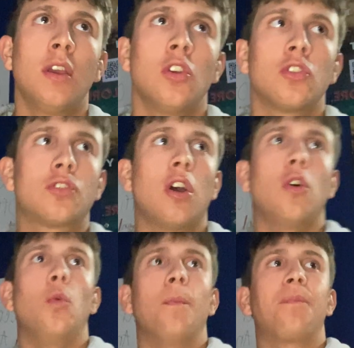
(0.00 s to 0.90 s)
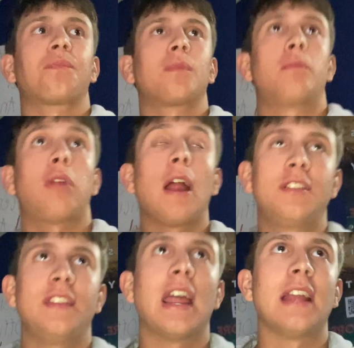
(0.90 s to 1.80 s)
So, prior to
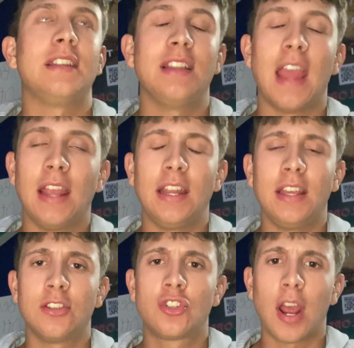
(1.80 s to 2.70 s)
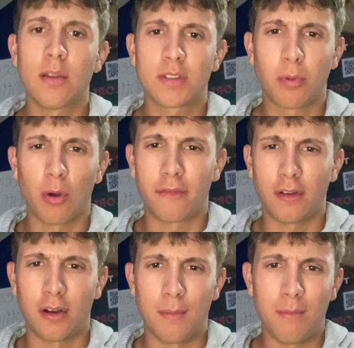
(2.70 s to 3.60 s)
the 1980s, China was poor
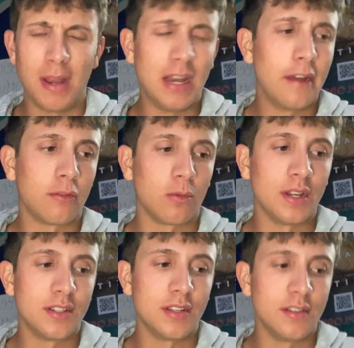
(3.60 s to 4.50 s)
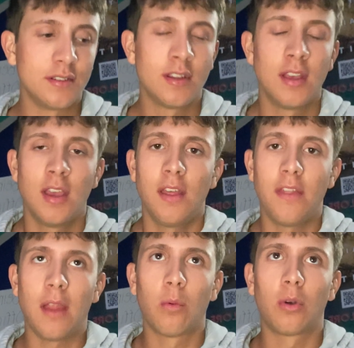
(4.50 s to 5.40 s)
for many different reasons.
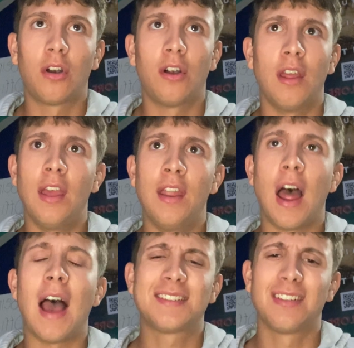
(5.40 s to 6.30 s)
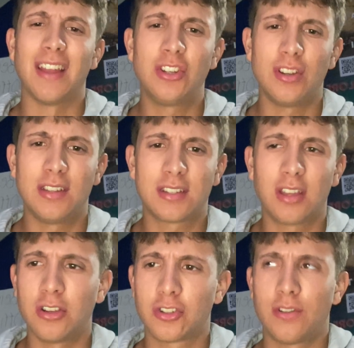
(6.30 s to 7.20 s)
They were an isolationist
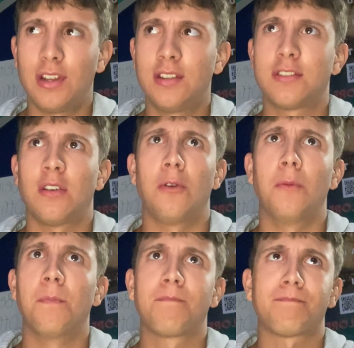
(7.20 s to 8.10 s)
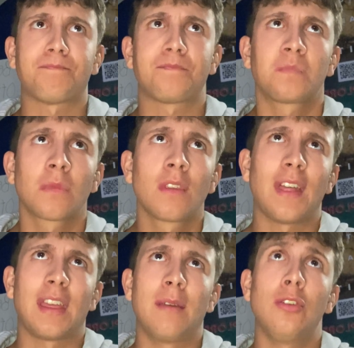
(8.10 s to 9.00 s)
country, so
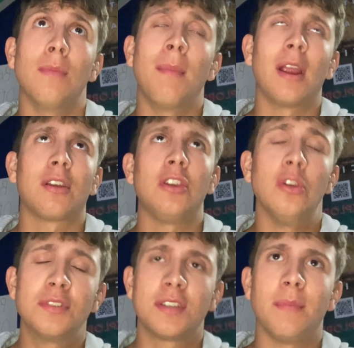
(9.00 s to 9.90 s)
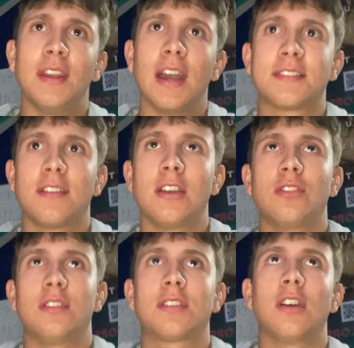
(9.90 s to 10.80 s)
like America used to be an
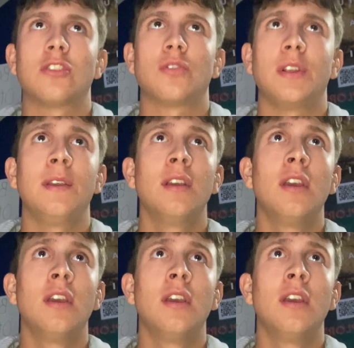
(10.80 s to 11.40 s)
isolationist country